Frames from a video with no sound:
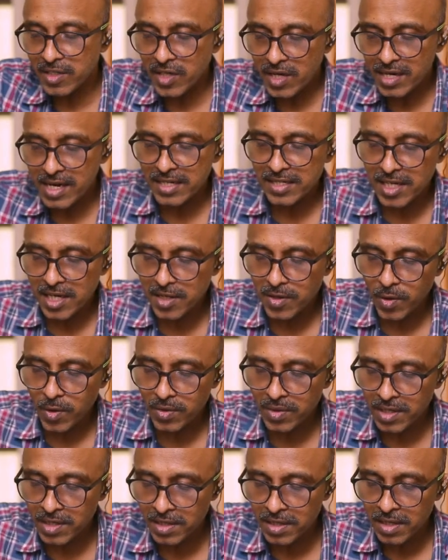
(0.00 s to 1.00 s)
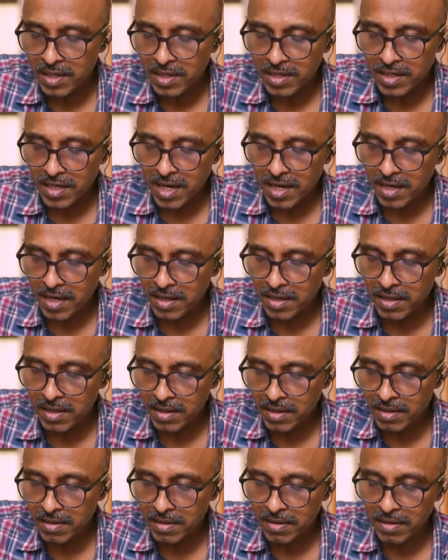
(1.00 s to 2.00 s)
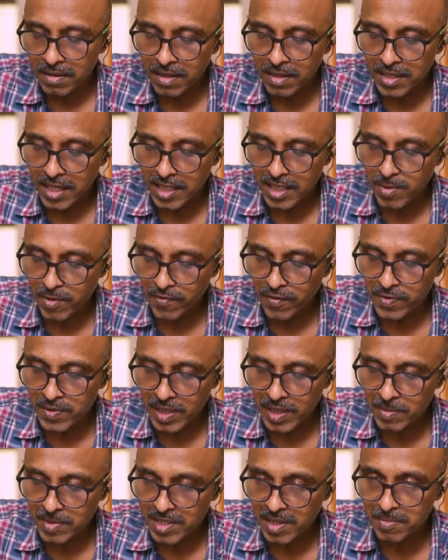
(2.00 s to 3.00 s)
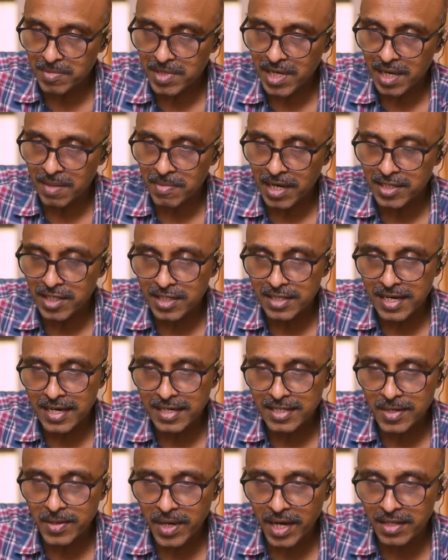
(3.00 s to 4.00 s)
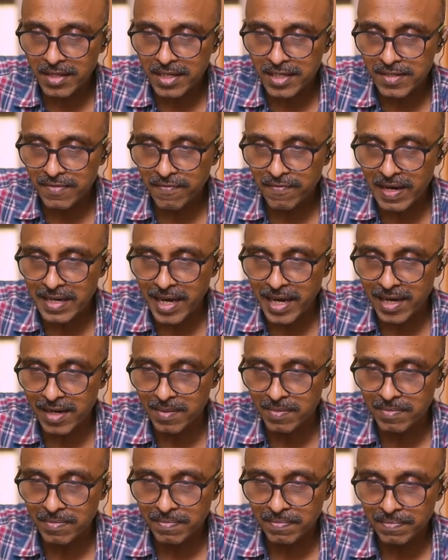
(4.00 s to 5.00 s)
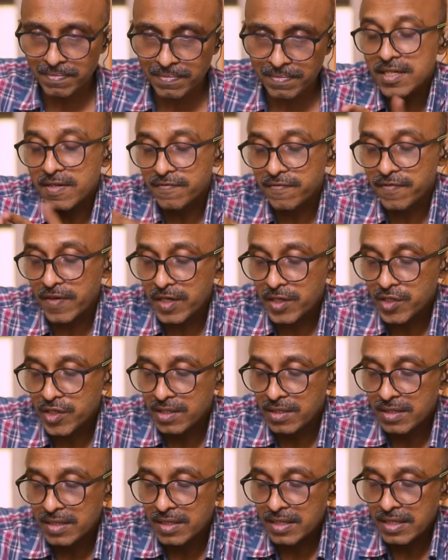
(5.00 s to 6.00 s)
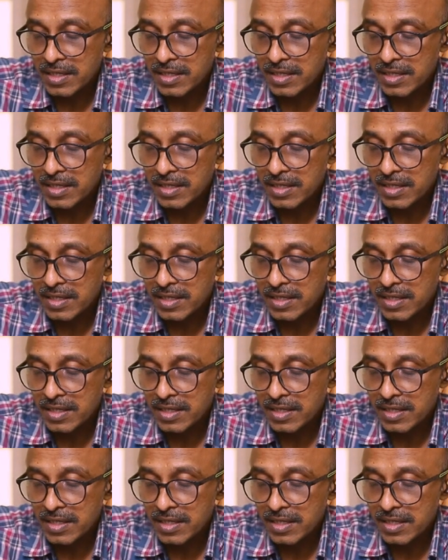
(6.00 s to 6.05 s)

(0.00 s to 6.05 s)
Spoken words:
okay, let's ignore the textbook for some time and just let's look at this Venn diagram. Is it a function?